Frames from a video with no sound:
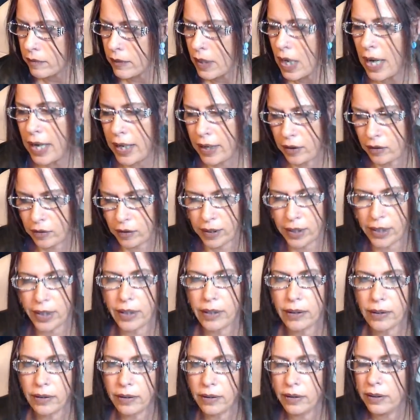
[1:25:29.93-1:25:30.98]
I
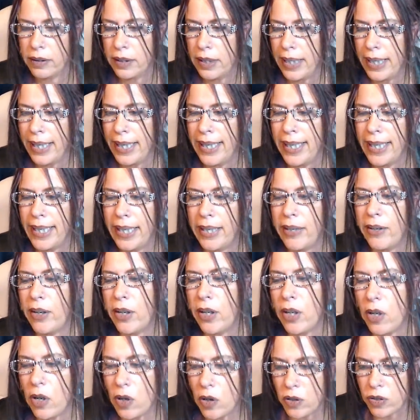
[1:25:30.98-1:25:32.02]
agree.
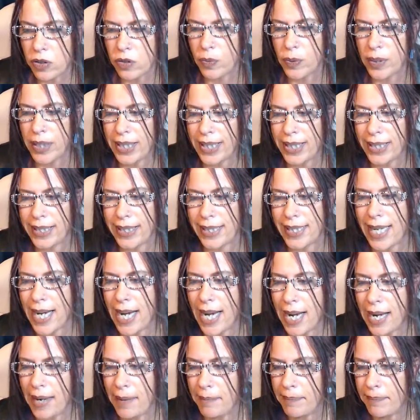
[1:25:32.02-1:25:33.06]
Ericos, we need a
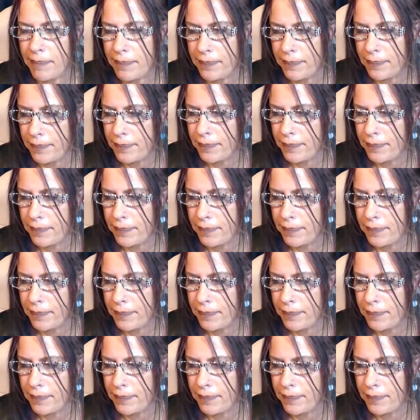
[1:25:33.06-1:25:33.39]
time.